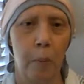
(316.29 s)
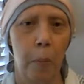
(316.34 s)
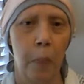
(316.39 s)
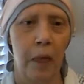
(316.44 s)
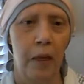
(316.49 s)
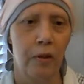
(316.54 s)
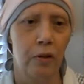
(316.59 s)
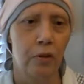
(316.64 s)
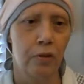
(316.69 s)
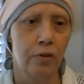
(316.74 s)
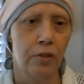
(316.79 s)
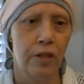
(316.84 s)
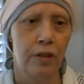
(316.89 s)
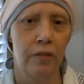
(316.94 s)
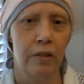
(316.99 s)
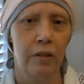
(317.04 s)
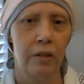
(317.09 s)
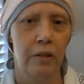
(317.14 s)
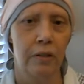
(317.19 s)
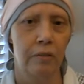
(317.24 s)
And there's
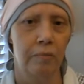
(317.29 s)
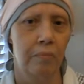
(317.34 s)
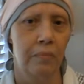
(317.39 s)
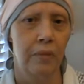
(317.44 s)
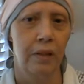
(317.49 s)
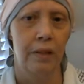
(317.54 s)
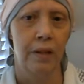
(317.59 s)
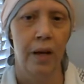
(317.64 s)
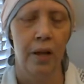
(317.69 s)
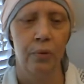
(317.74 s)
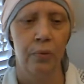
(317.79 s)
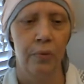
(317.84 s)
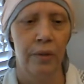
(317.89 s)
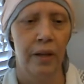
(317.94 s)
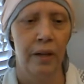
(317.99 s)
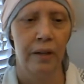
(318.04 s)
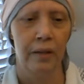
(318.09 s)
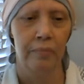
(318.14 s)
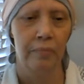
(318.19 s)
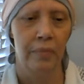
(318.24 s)
even another one
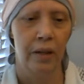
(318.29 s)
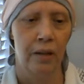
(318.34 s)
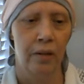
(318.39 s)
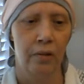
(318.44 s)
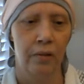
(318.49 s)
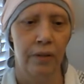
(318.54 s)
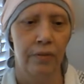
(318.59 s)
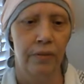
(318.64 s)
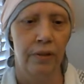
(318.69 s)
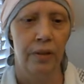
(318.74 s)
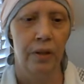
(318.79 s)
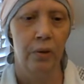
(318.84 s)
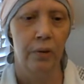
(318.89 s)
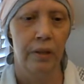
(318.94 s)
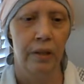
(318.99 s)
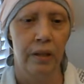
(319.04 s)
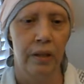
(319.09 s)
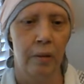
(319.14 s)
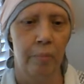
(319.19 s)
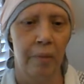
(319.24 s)
that I don't even know
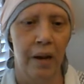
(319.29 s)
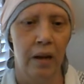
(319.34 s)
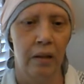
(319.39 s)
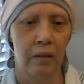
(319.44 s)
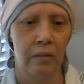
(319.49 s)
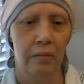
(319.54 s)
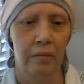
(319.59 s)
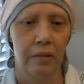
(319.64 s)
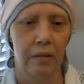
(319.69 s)
anything about